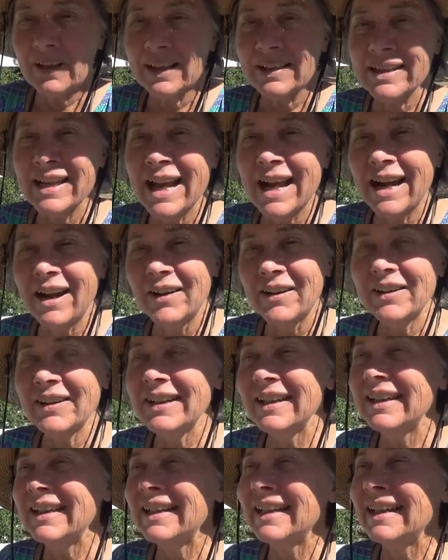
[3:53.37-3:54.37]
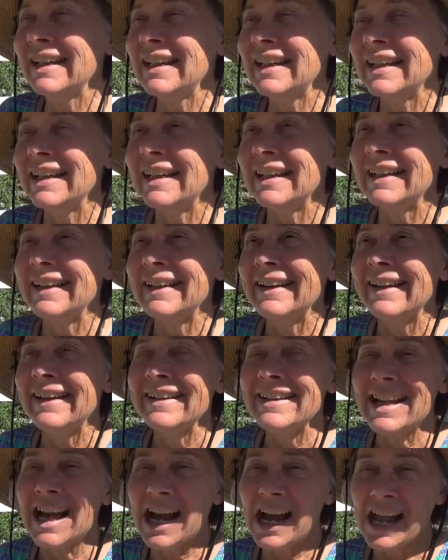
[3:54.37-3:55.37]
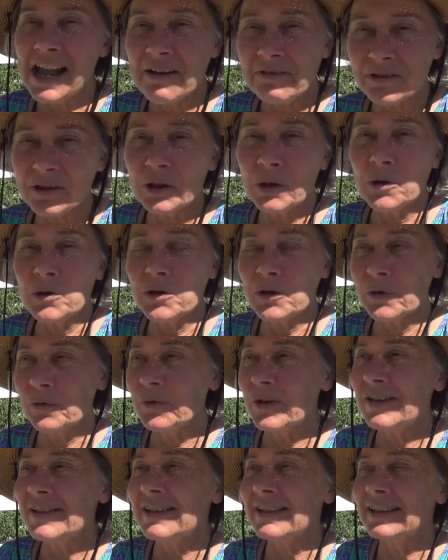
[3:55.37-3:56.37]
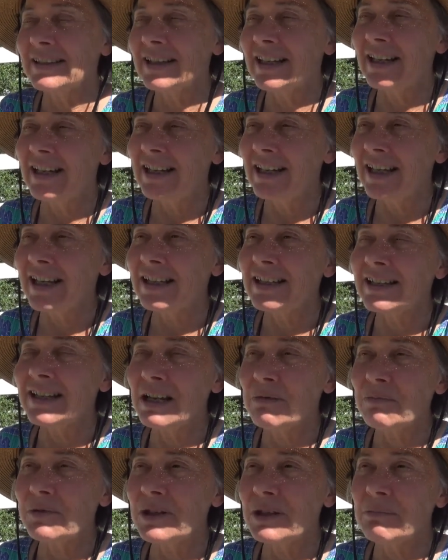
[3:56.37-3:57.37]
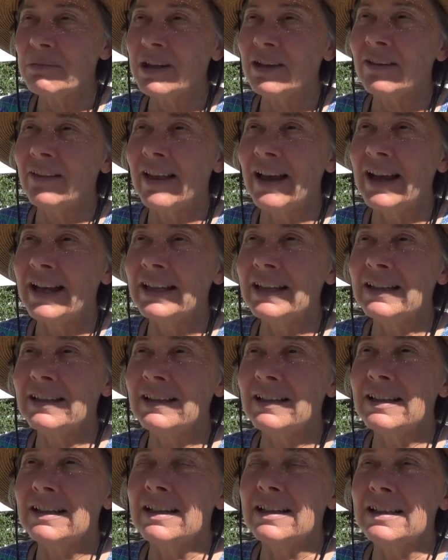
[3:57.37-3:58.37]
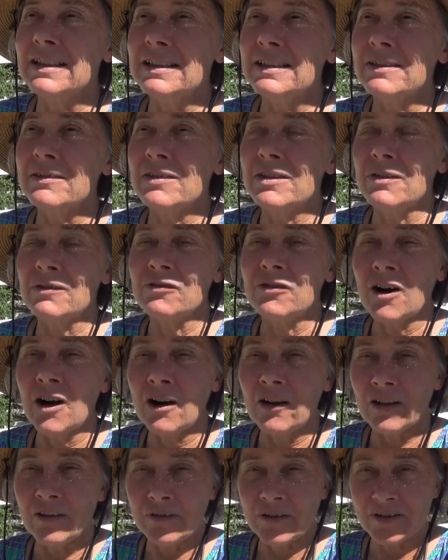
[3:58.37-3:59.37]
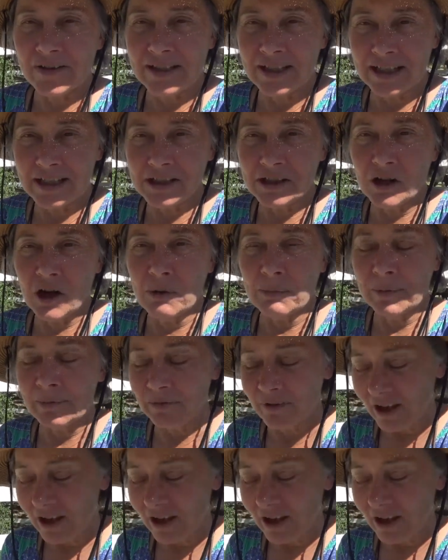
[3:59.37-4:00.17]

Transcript: now, now I have told you recently, it seems to me like uh, the fall of the city dome of